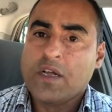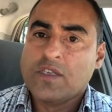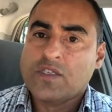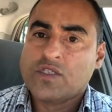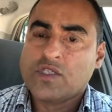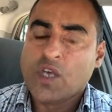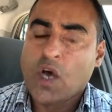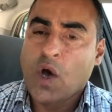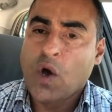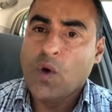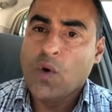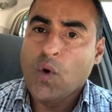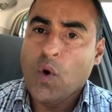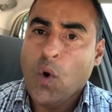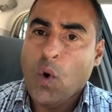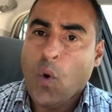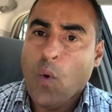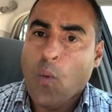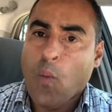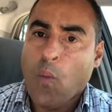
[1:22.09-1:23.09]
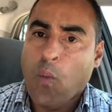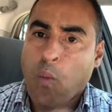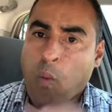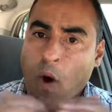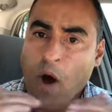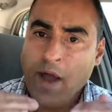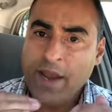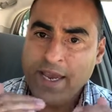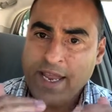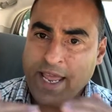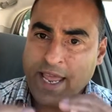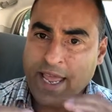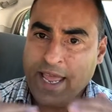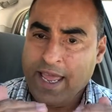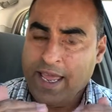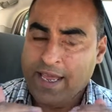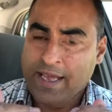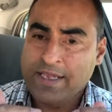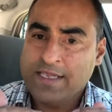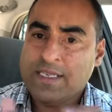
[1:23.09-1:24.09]
So one
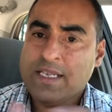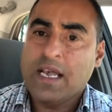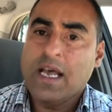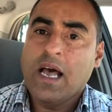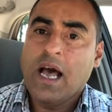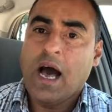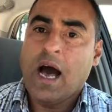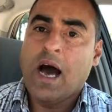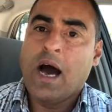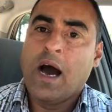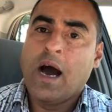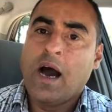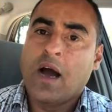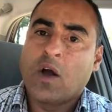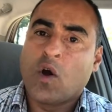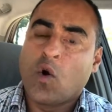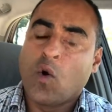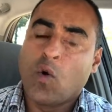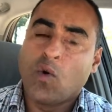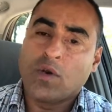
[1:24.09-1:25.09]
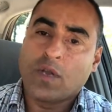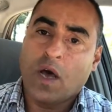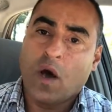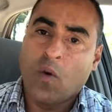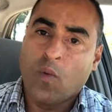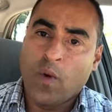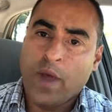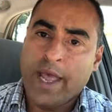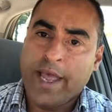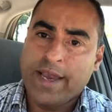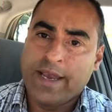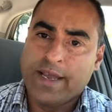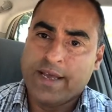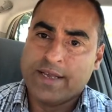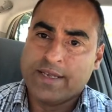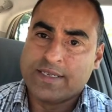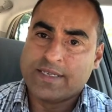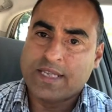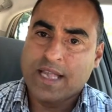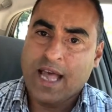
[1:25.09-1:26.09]
is called
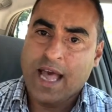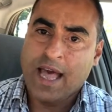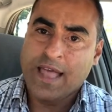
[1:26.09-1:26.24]
awareness,